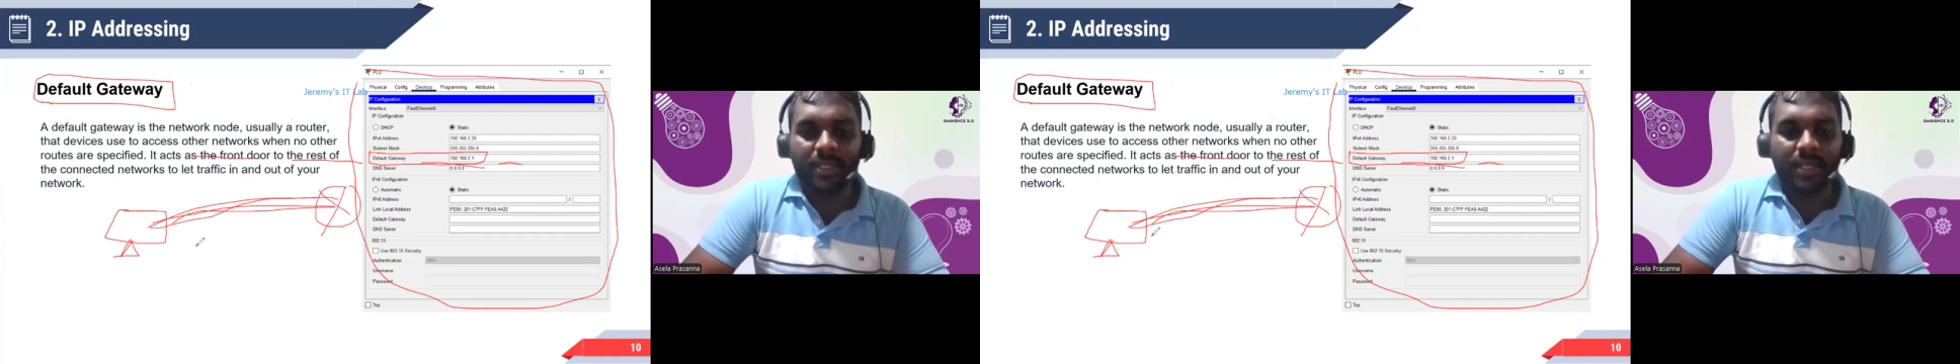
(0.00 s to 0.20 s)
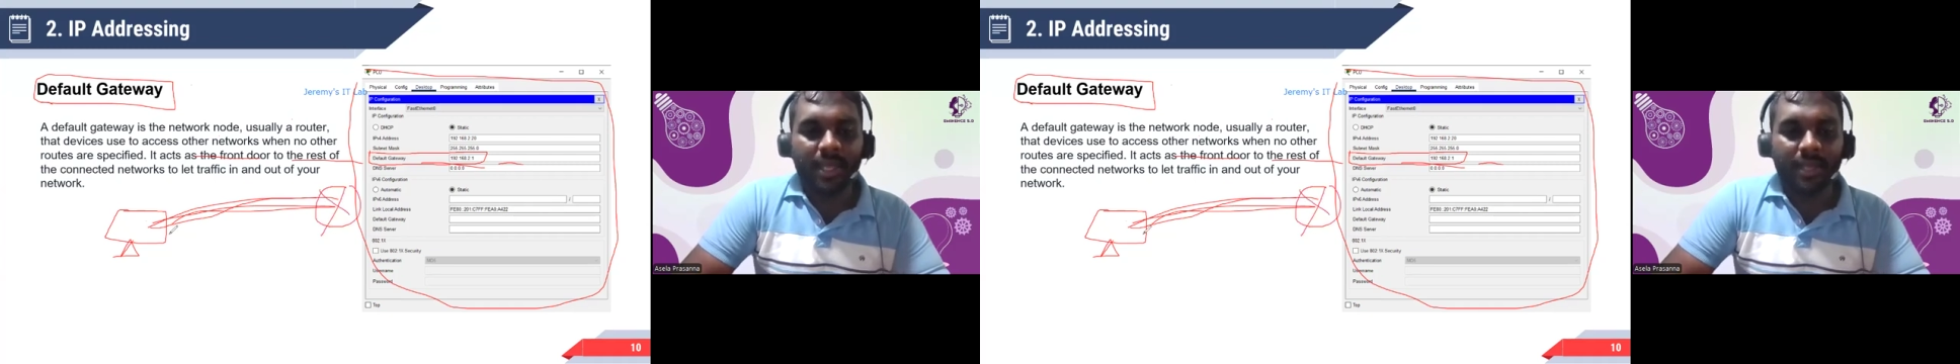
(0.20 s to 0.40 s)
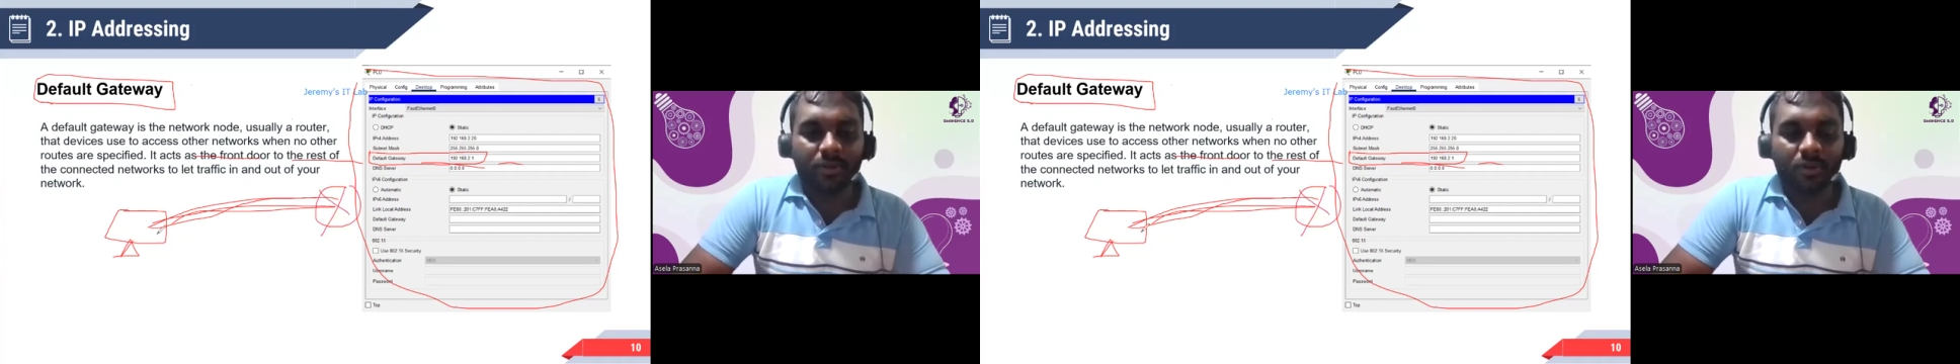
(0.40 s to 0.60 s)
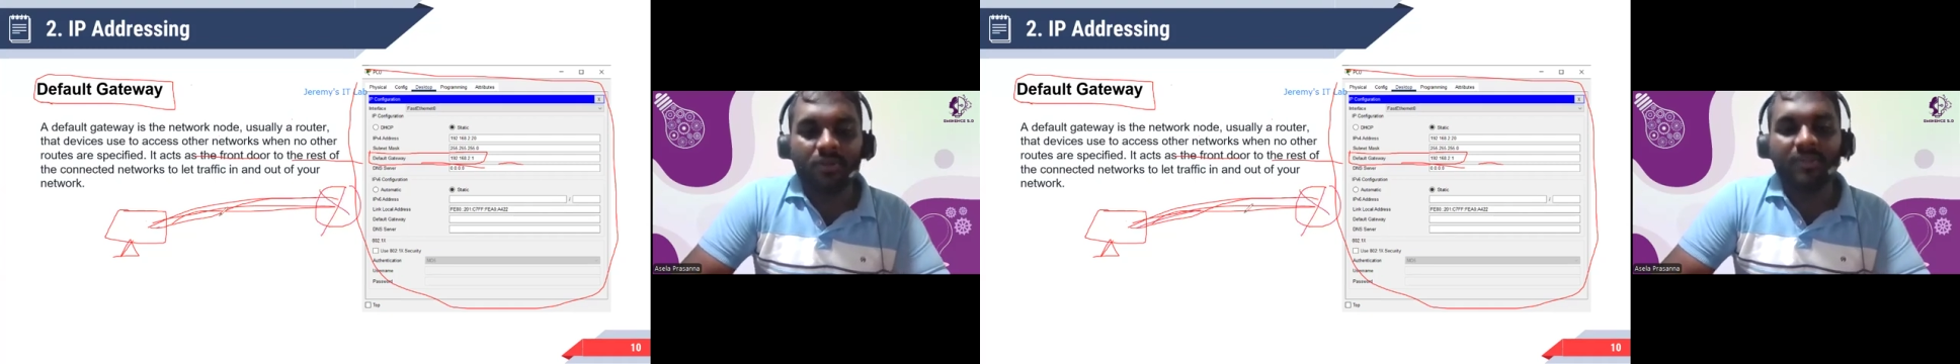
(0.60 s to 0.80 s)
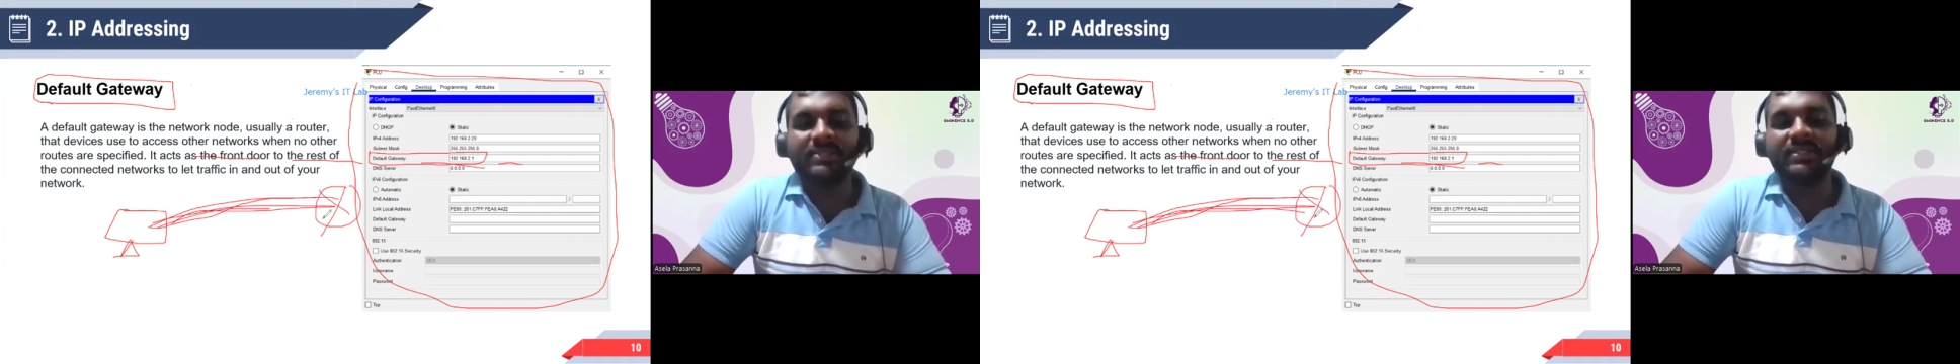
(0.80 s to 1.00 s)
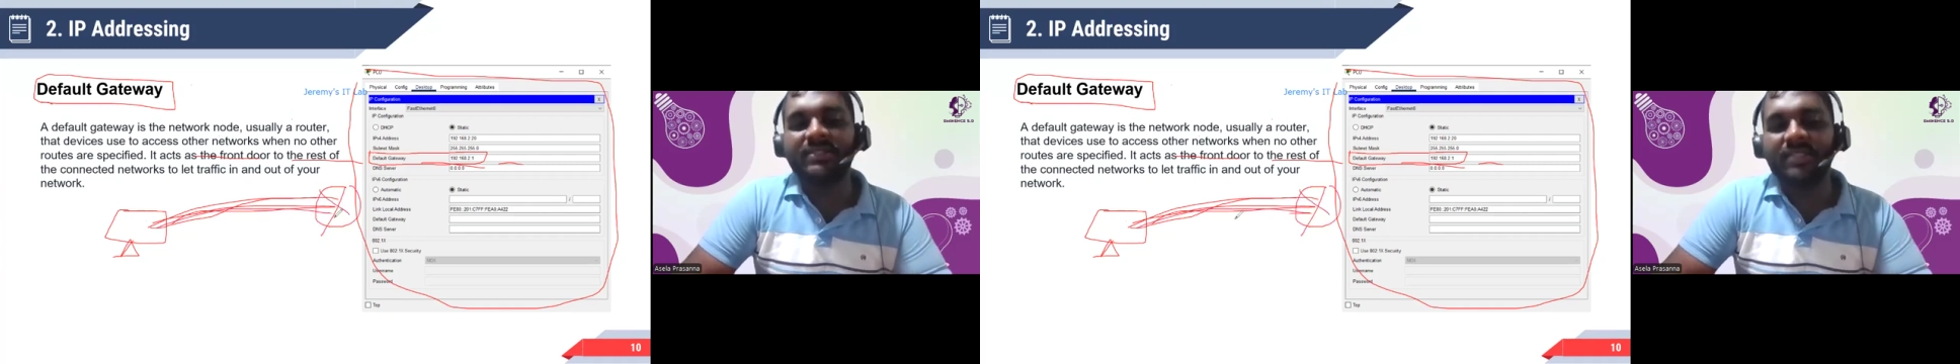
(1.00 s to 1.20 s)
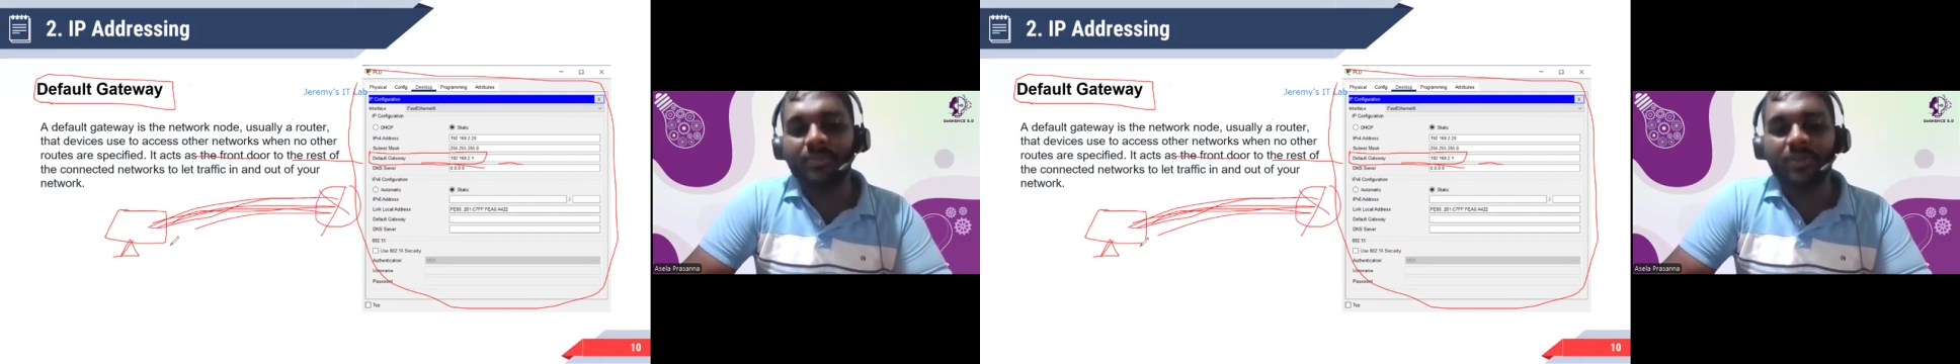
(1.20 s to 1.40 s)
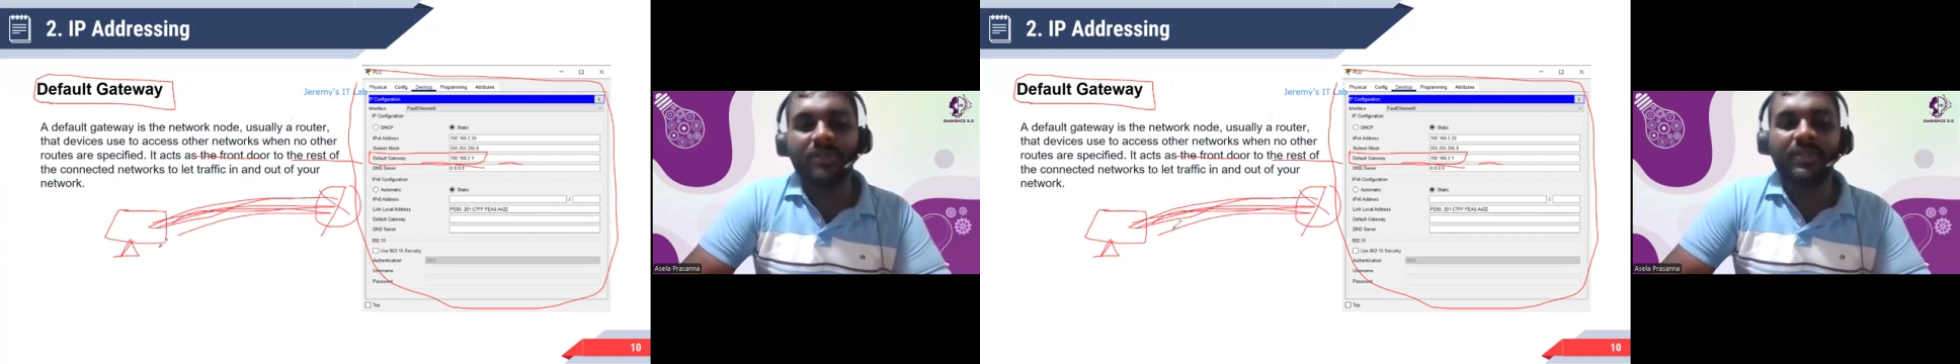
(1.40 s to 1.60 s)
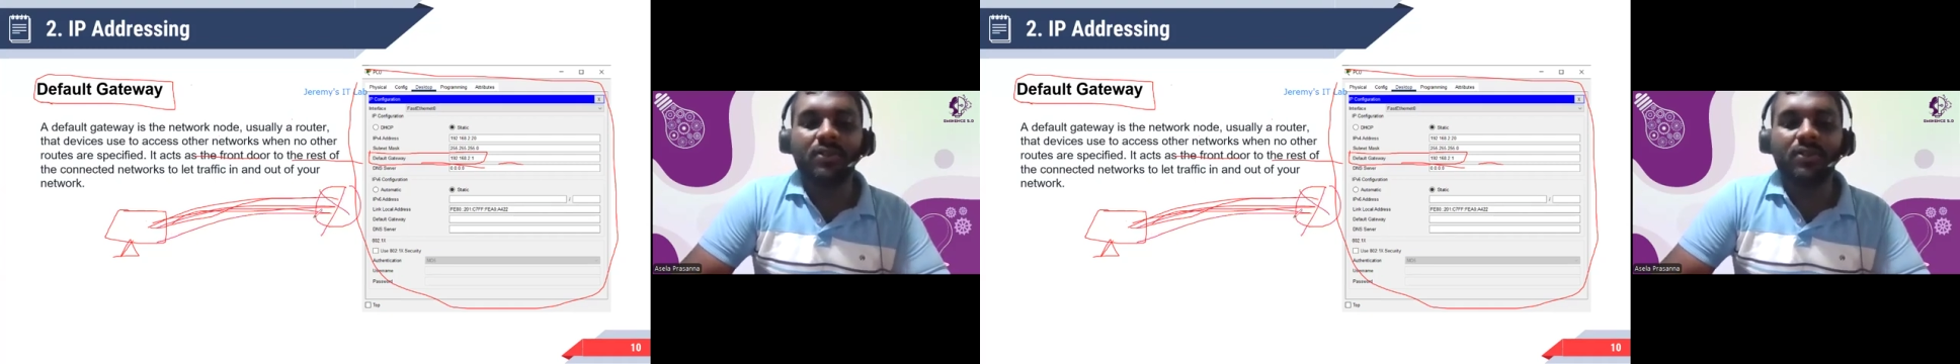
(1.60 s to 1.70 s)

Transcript: and always this computer will